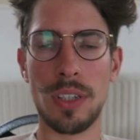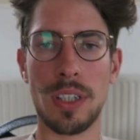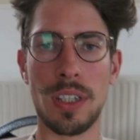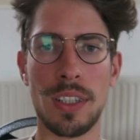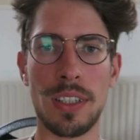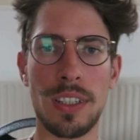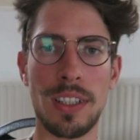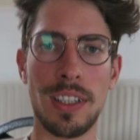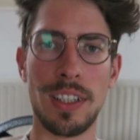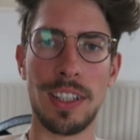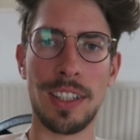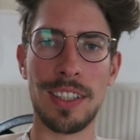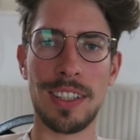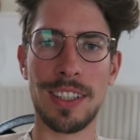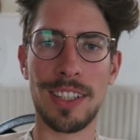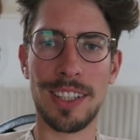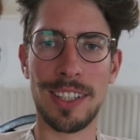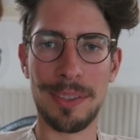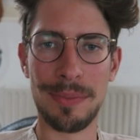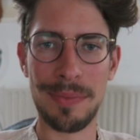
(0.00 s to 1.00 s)
yeah,
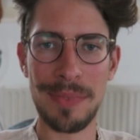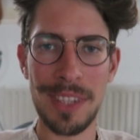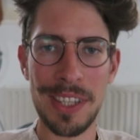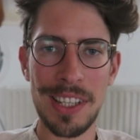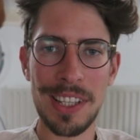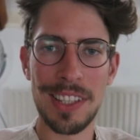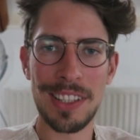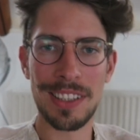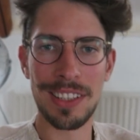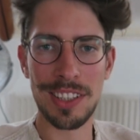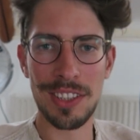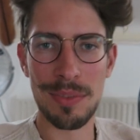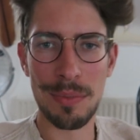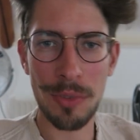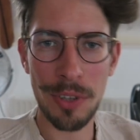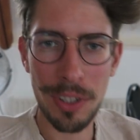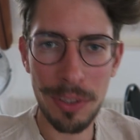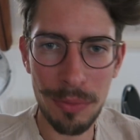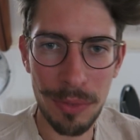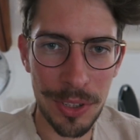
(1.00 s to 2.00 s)
and this
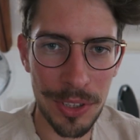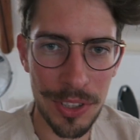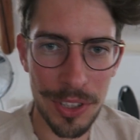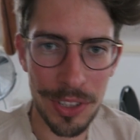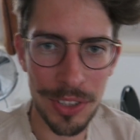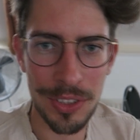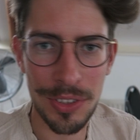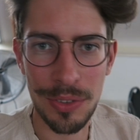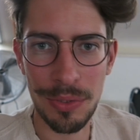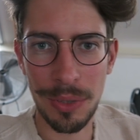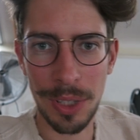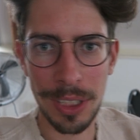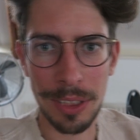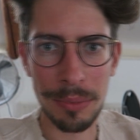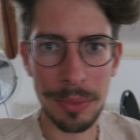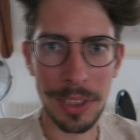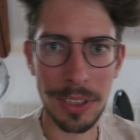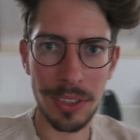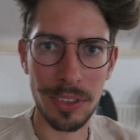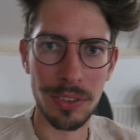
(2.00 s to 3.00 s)
morning was just
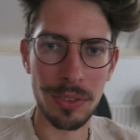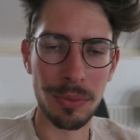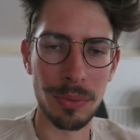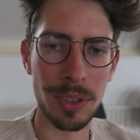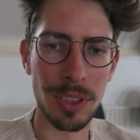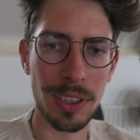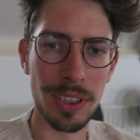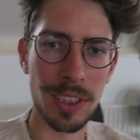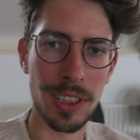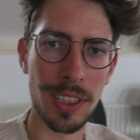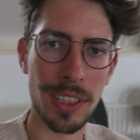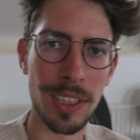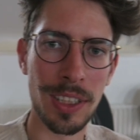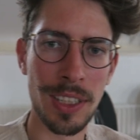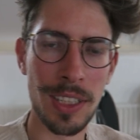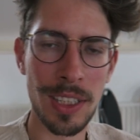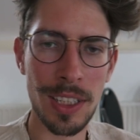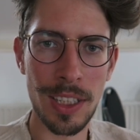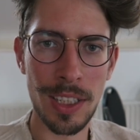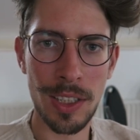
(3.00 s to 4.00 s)
great because we,
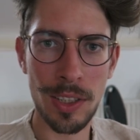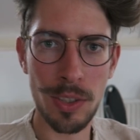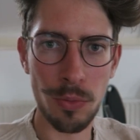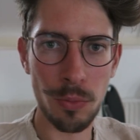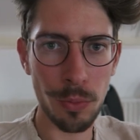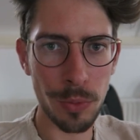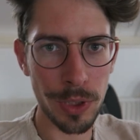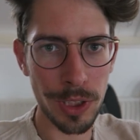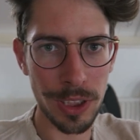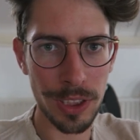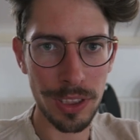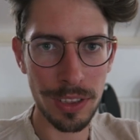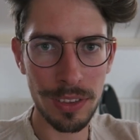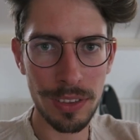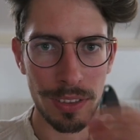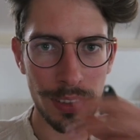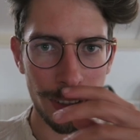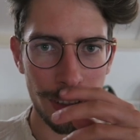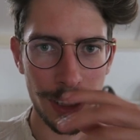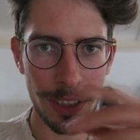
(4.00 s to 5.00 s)

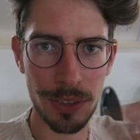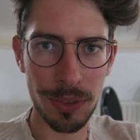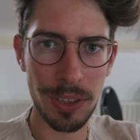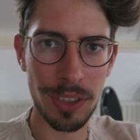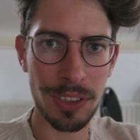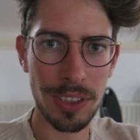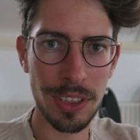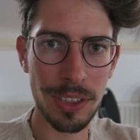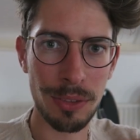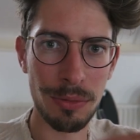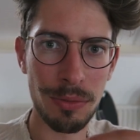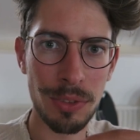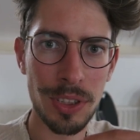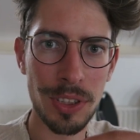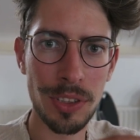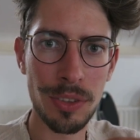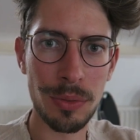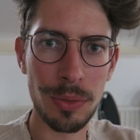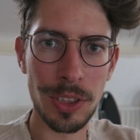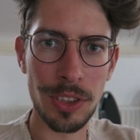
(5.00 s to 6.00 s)
as you can see on the
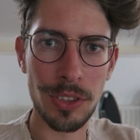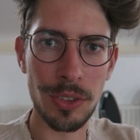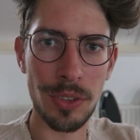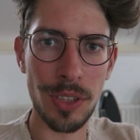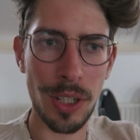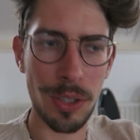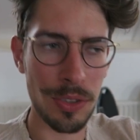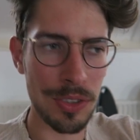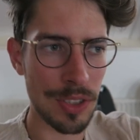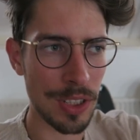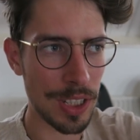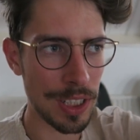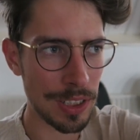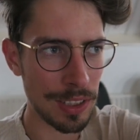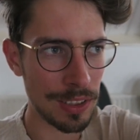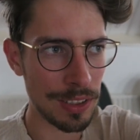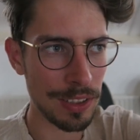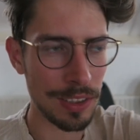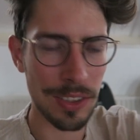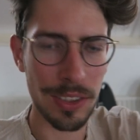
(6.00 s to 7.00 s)
footage, we stood outside
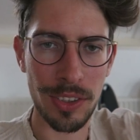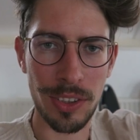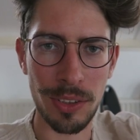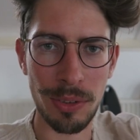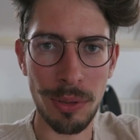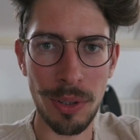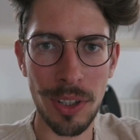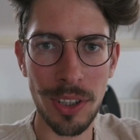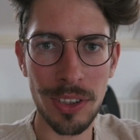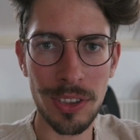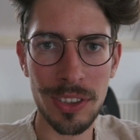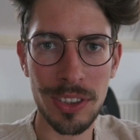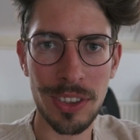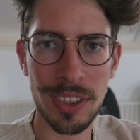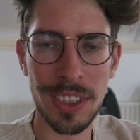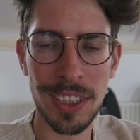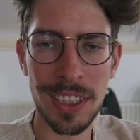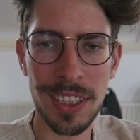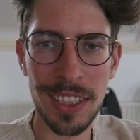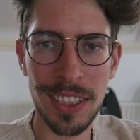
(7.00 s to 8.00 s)
on the grass,
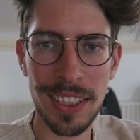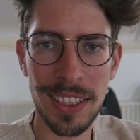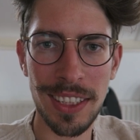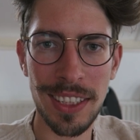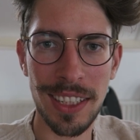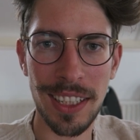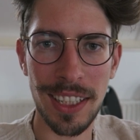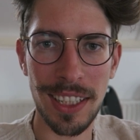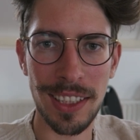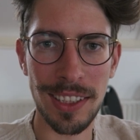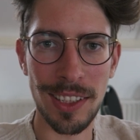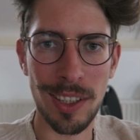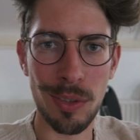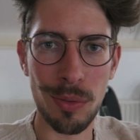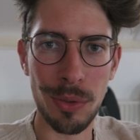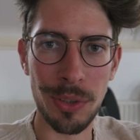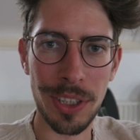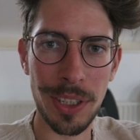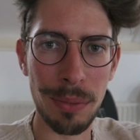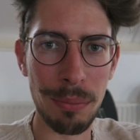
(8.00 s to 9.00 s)
and
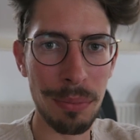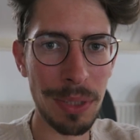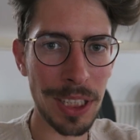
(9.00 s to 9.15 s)
we're in a